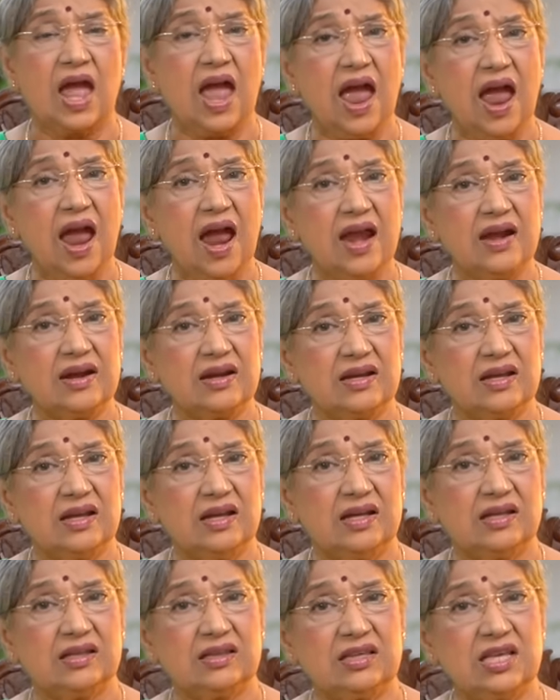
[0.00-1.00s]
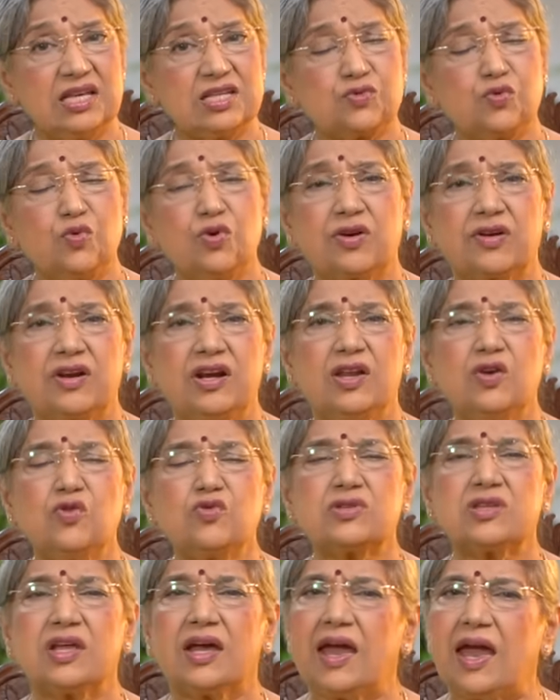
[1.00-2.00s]
and this would
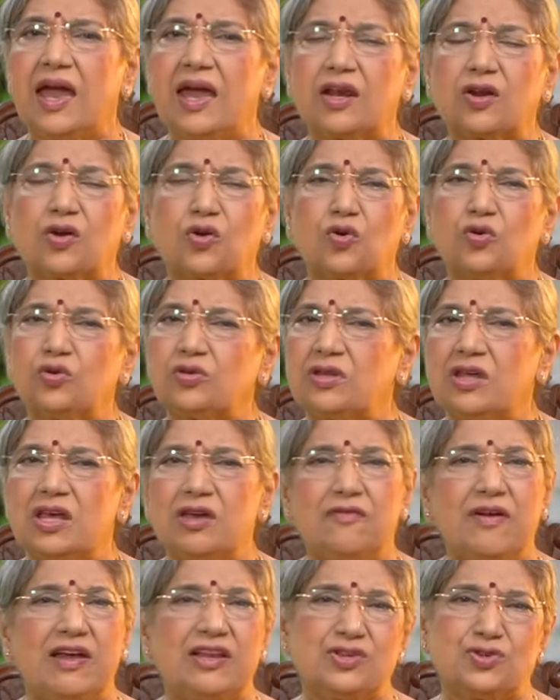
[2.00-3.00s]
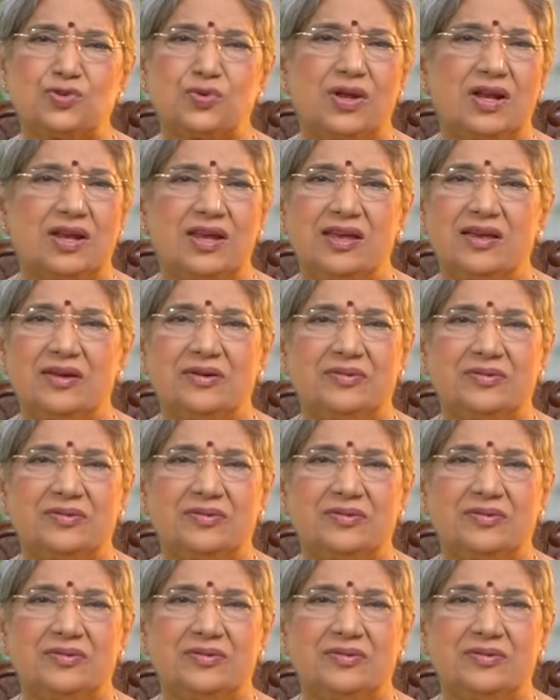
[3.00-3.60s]
reduce the hair growth eventually.